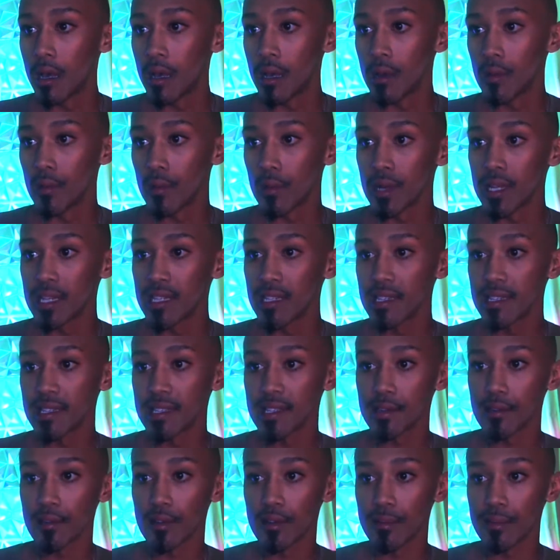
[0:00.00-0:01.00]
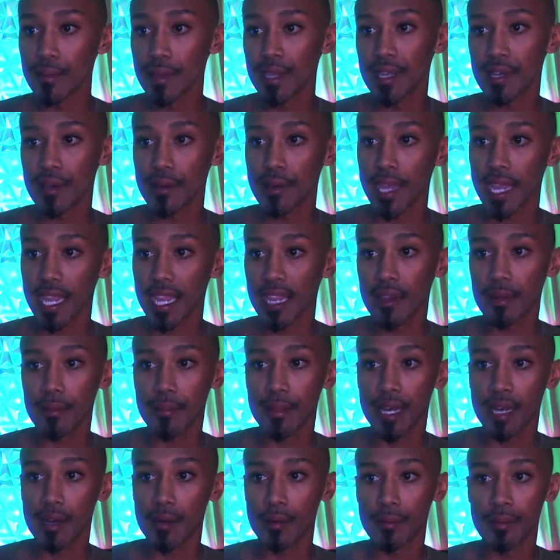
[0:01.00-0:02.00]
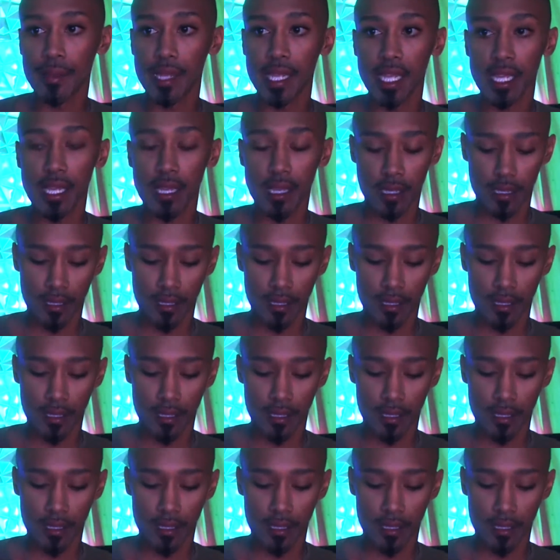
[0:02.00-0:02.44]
What does Scorpio hate about me?